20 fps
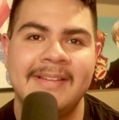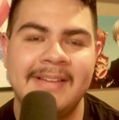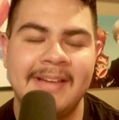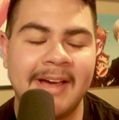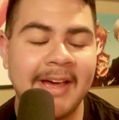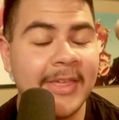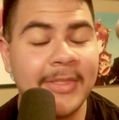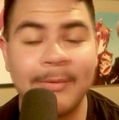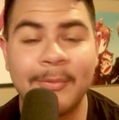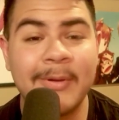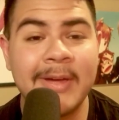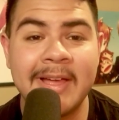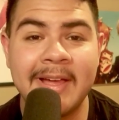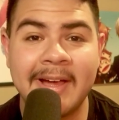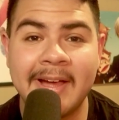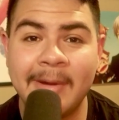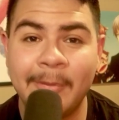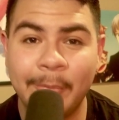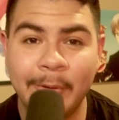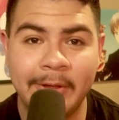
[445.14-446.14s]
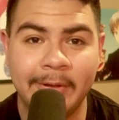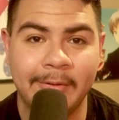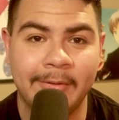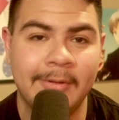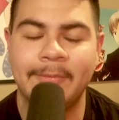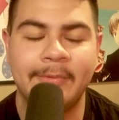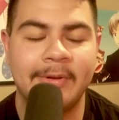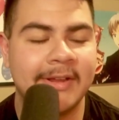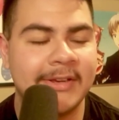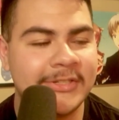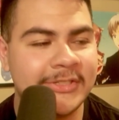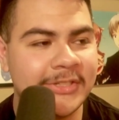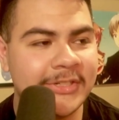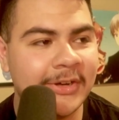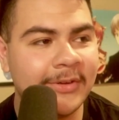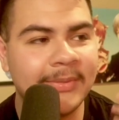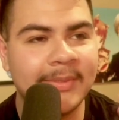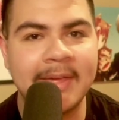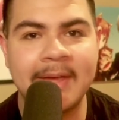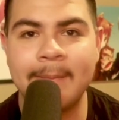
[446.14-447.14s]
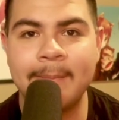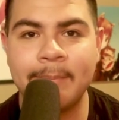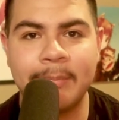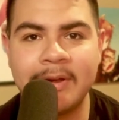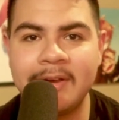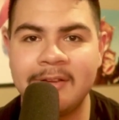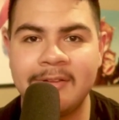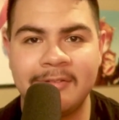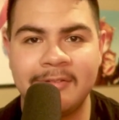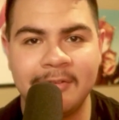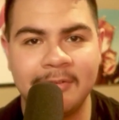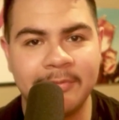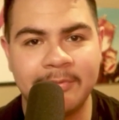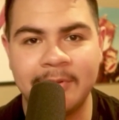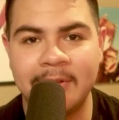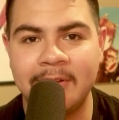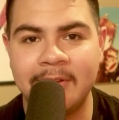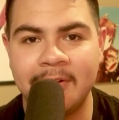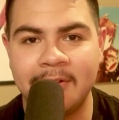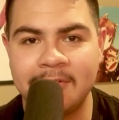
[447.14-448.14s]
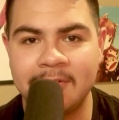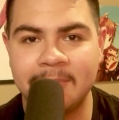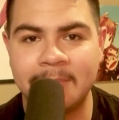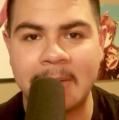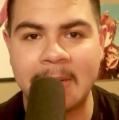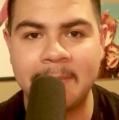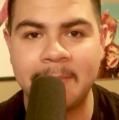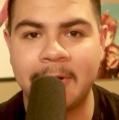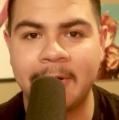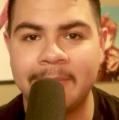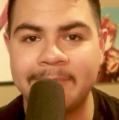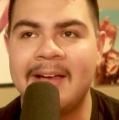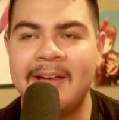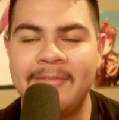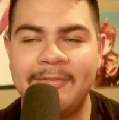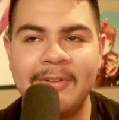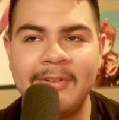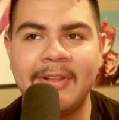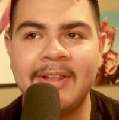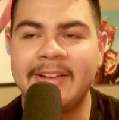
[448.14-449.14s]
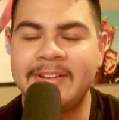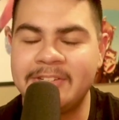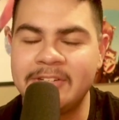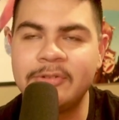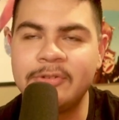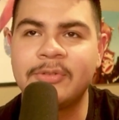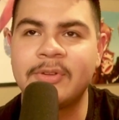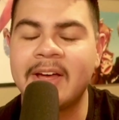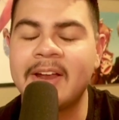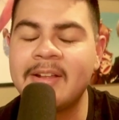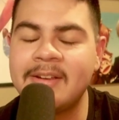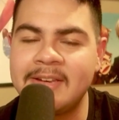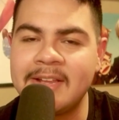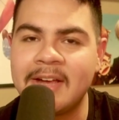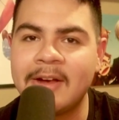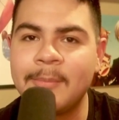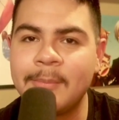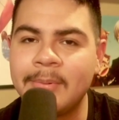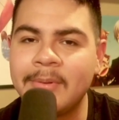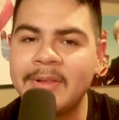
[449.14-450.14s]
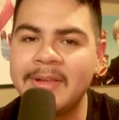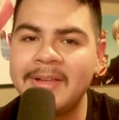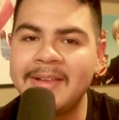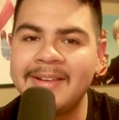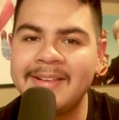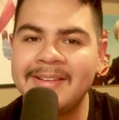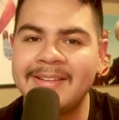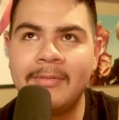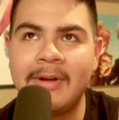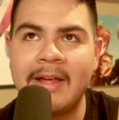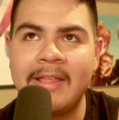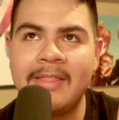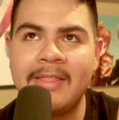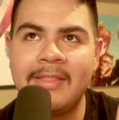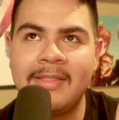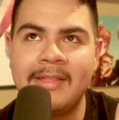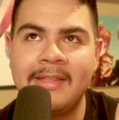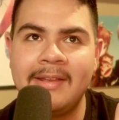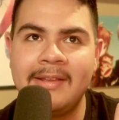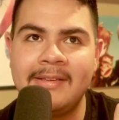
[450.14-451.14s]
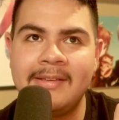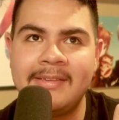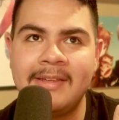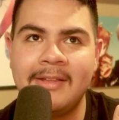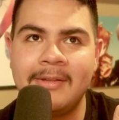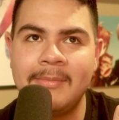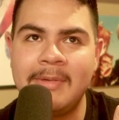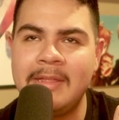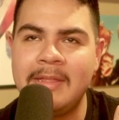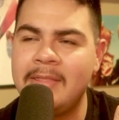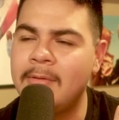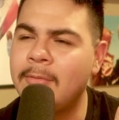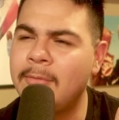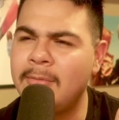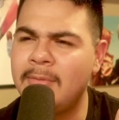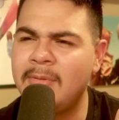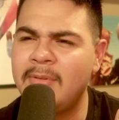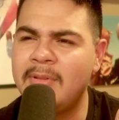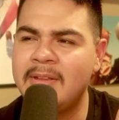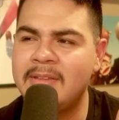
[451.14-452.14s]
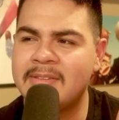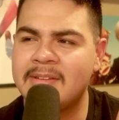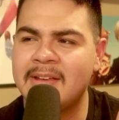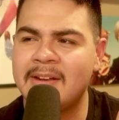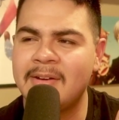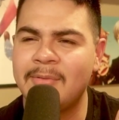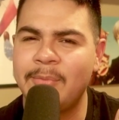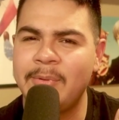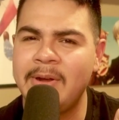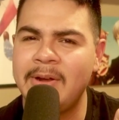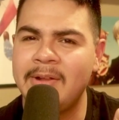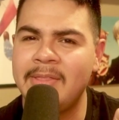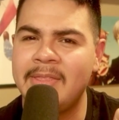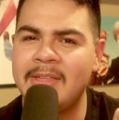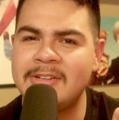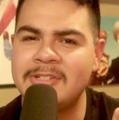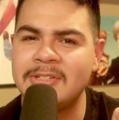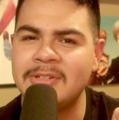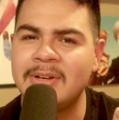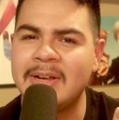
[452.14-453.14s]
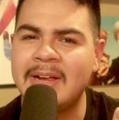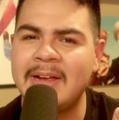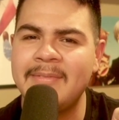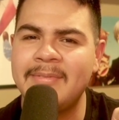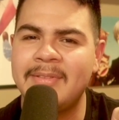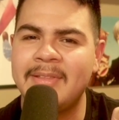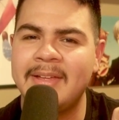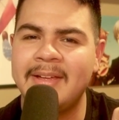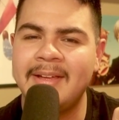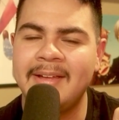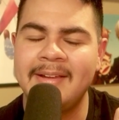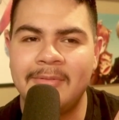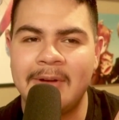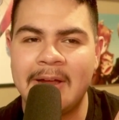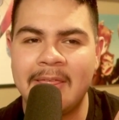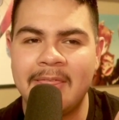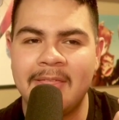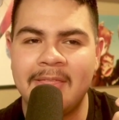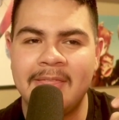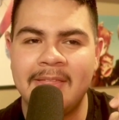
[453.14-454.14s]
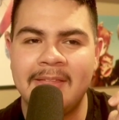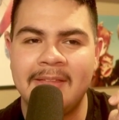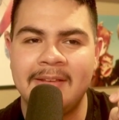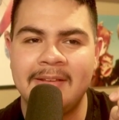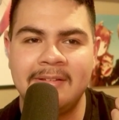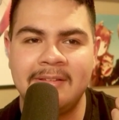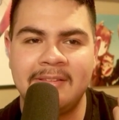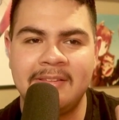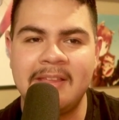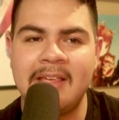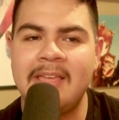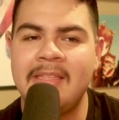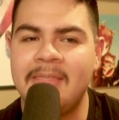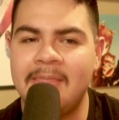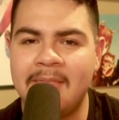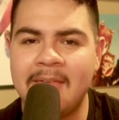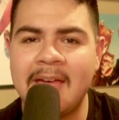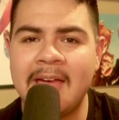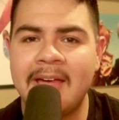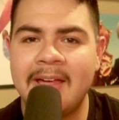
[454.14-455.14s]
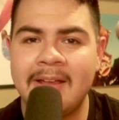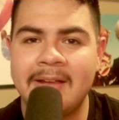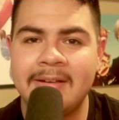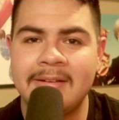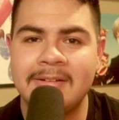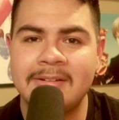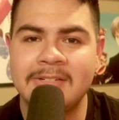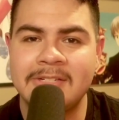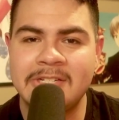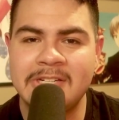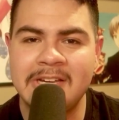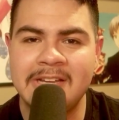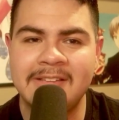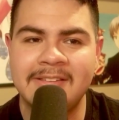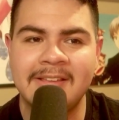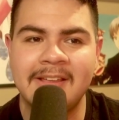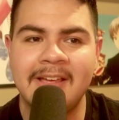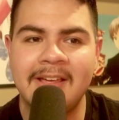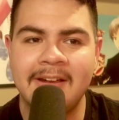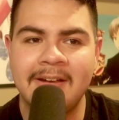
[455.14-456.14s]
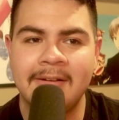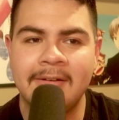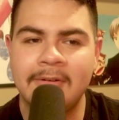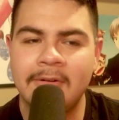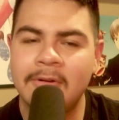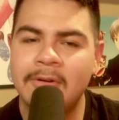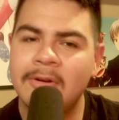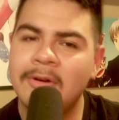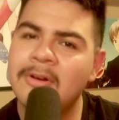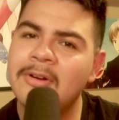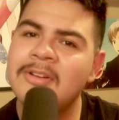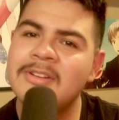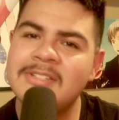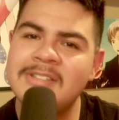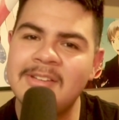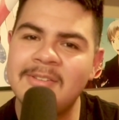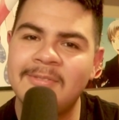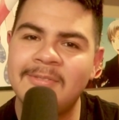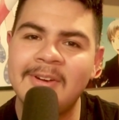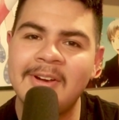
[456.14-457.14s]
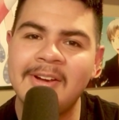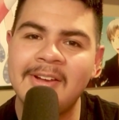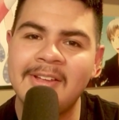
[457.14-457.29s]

either way, I will. When I showed that bunny suit figure to my mom, I feel like she was kind of downplaying it rather than telling me, oh, that's kind of weird that you have that. Rather than saying that, she said, oh, she's very